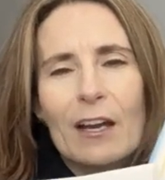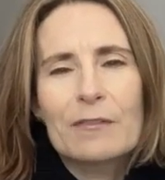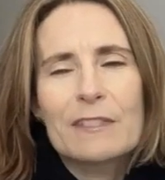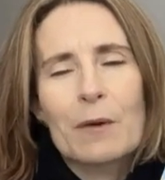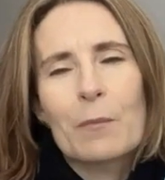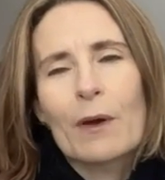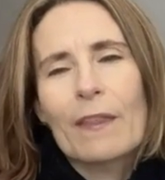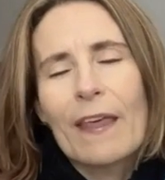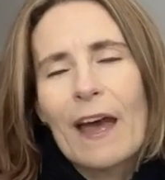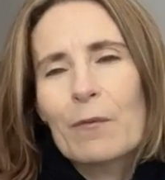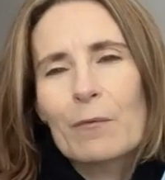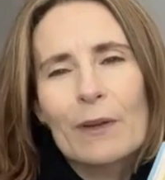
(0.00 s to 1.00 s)
of someone
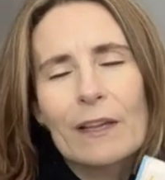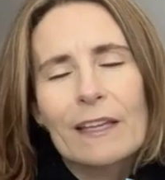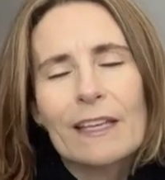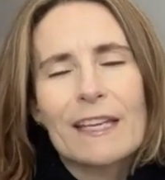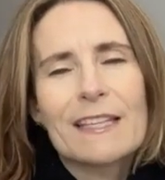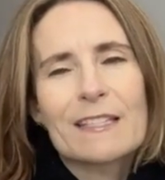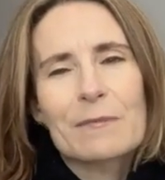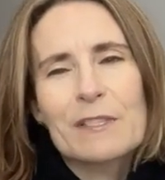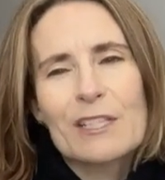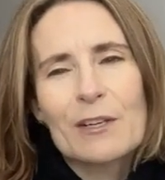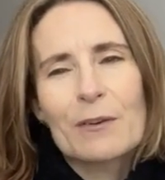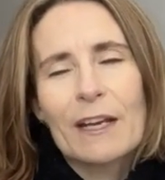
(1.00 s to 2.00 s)
that really needs some
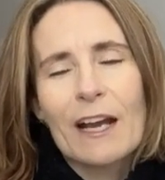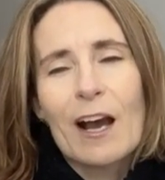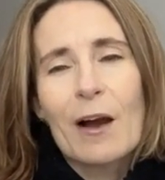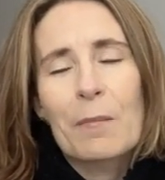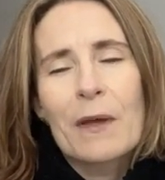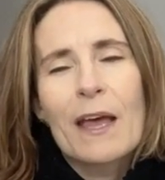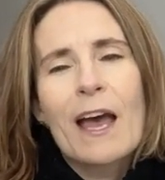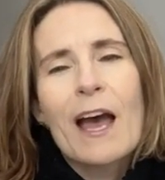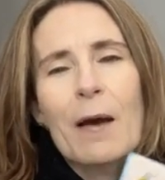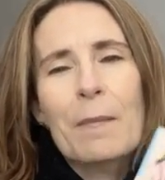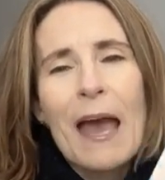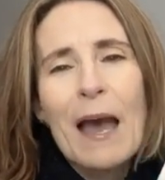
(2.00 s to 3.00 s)
cheering up,
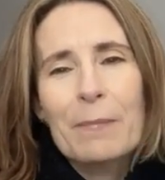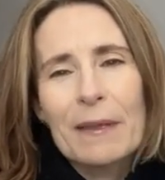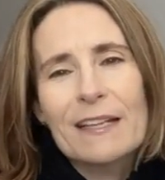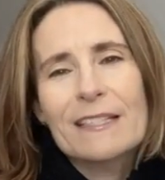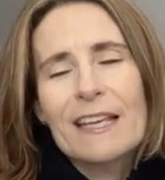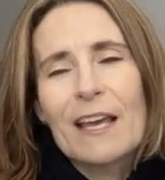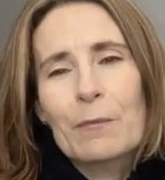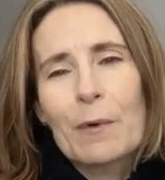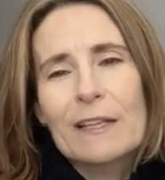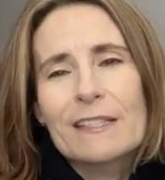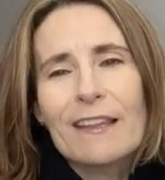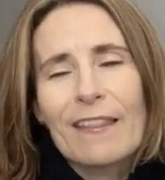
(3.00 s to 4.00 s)
I'm happy to send
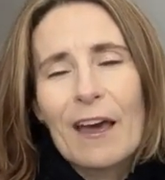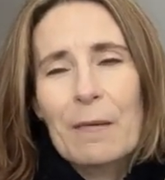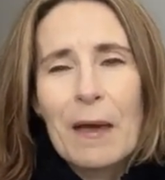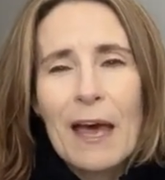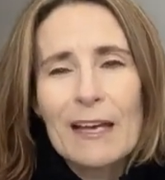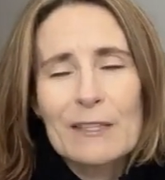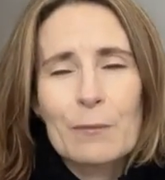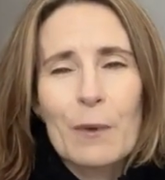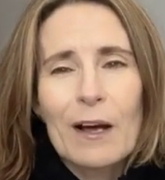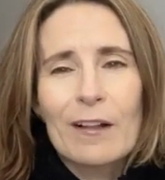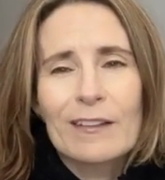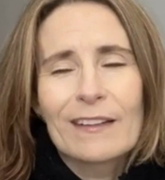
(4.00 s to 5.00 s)
one to them as
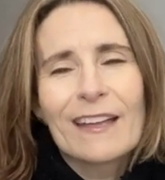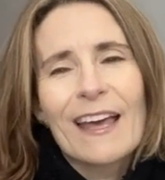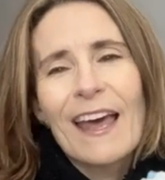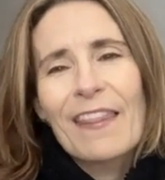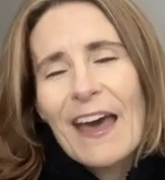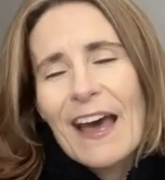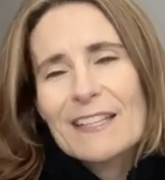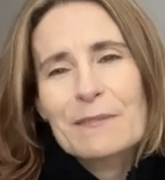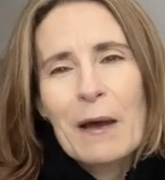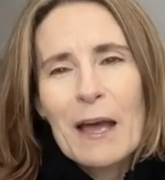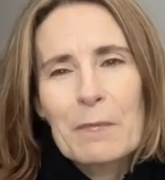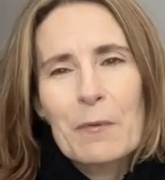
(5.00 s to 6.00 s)
well. And that's
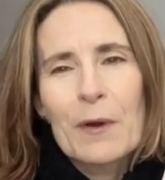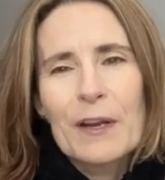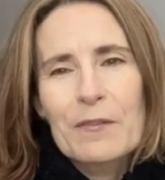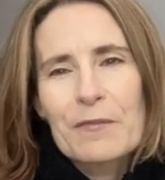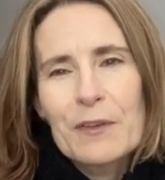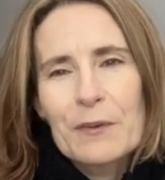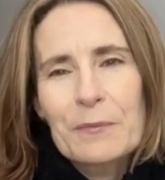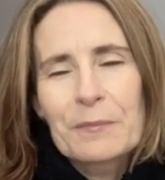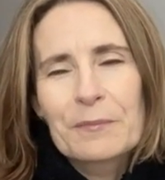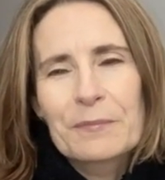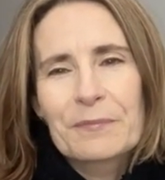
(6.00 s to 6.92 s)
my point of view.